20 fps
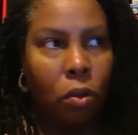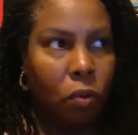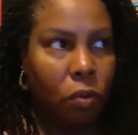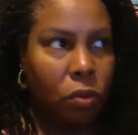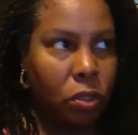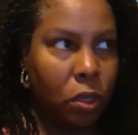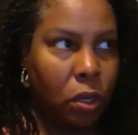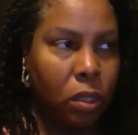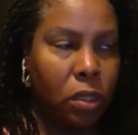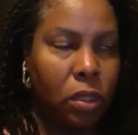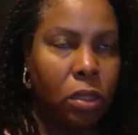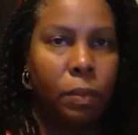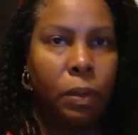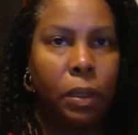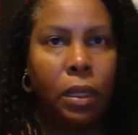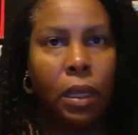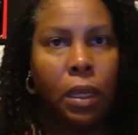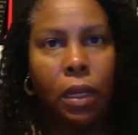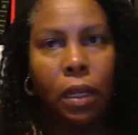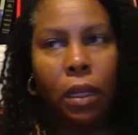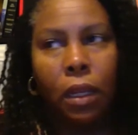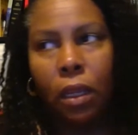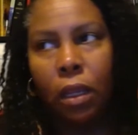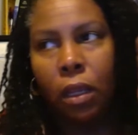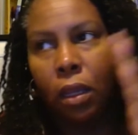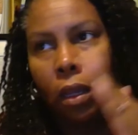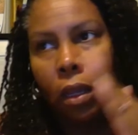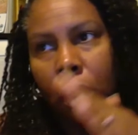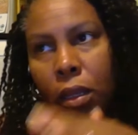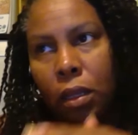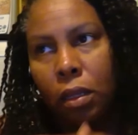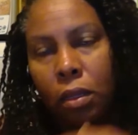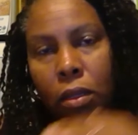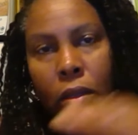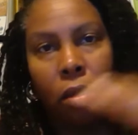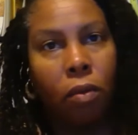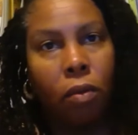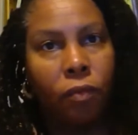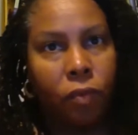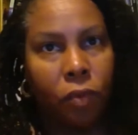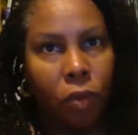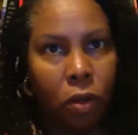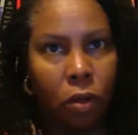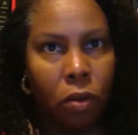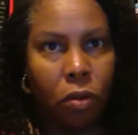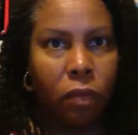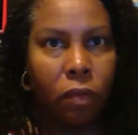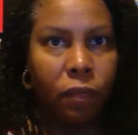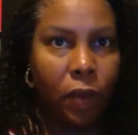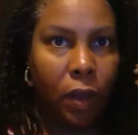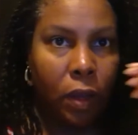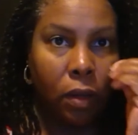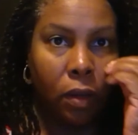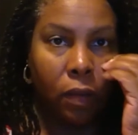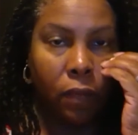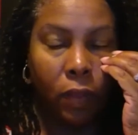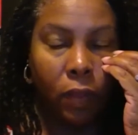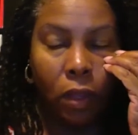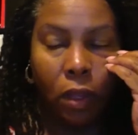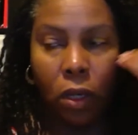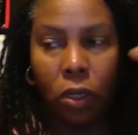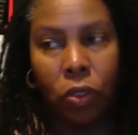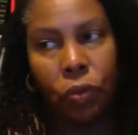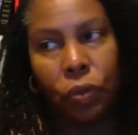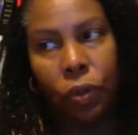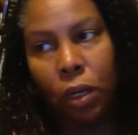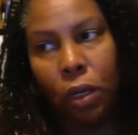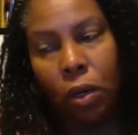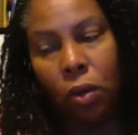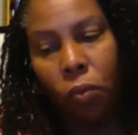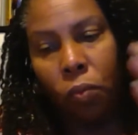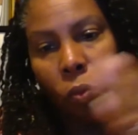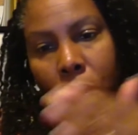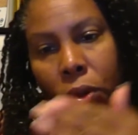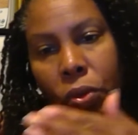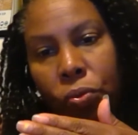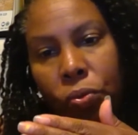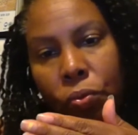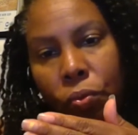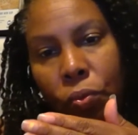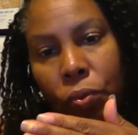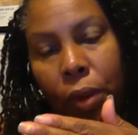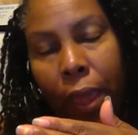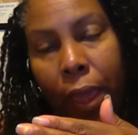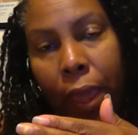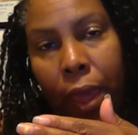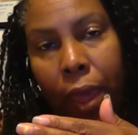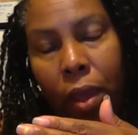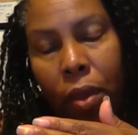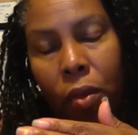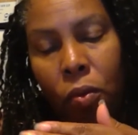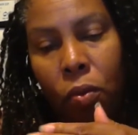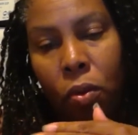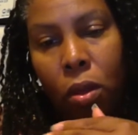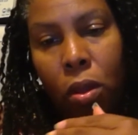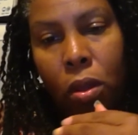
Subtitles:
start at the beginning of, the founding of the country and work through now,